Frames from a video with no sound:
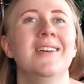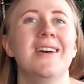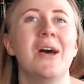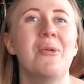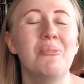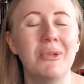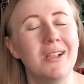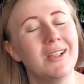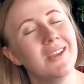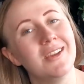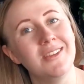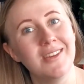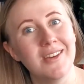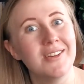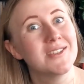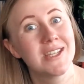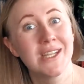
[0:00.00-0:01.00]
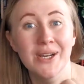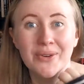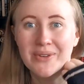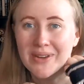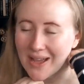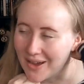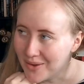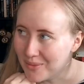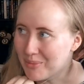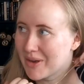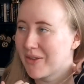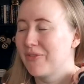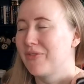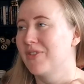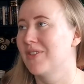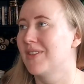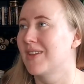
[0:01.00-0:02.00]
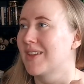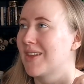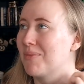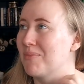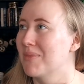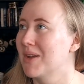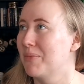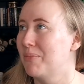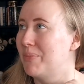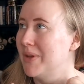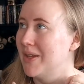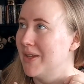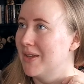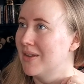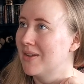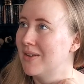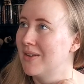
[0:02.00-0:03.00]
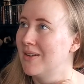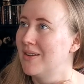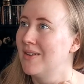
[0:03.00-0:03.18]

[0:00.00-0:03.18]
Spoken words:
a million years ago now, but I feel like it might be